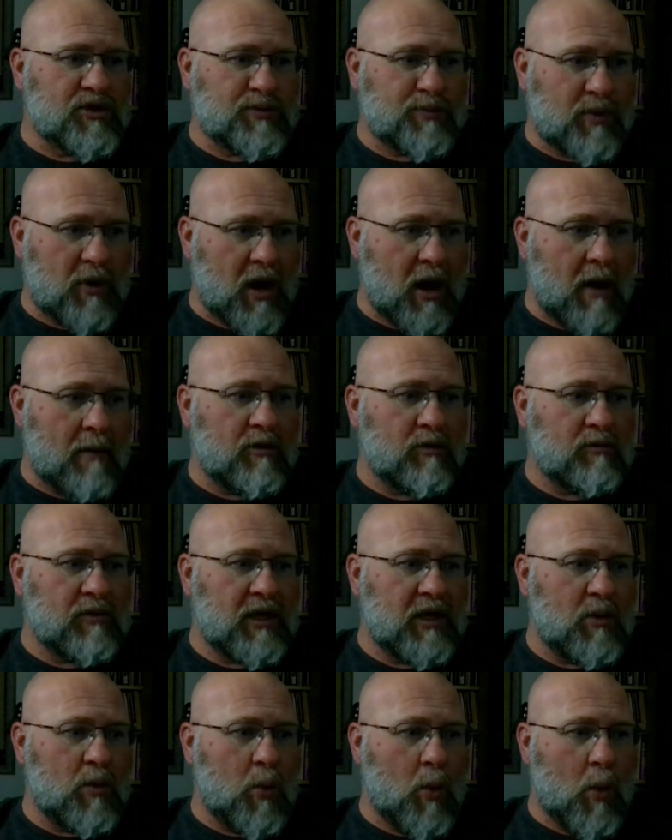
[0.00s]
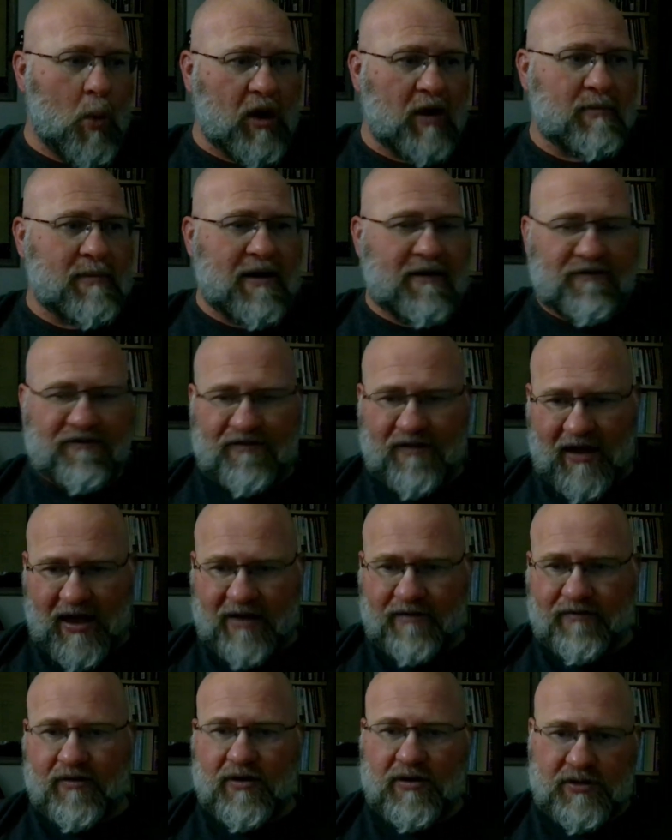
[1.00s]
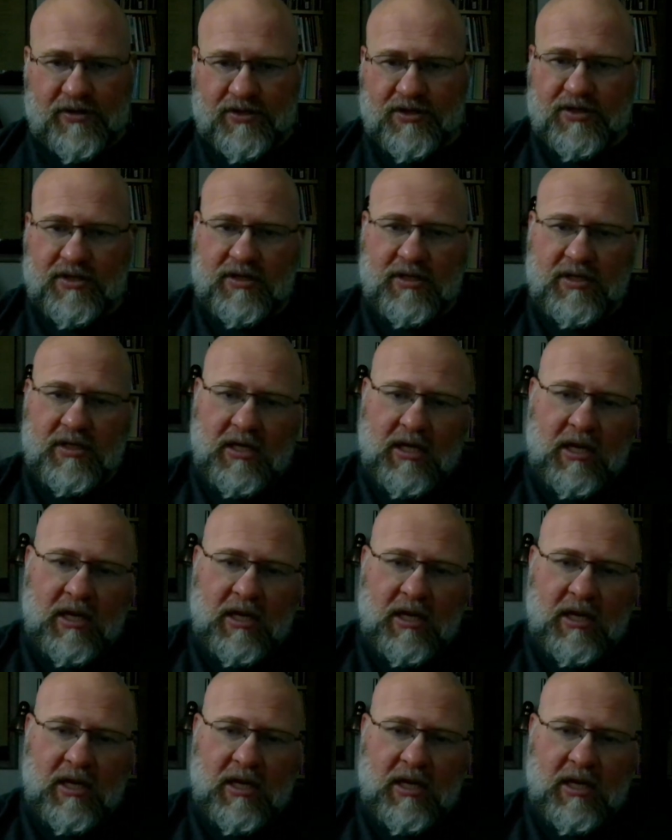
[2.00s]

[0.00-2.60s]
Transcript: probably one of my favorites,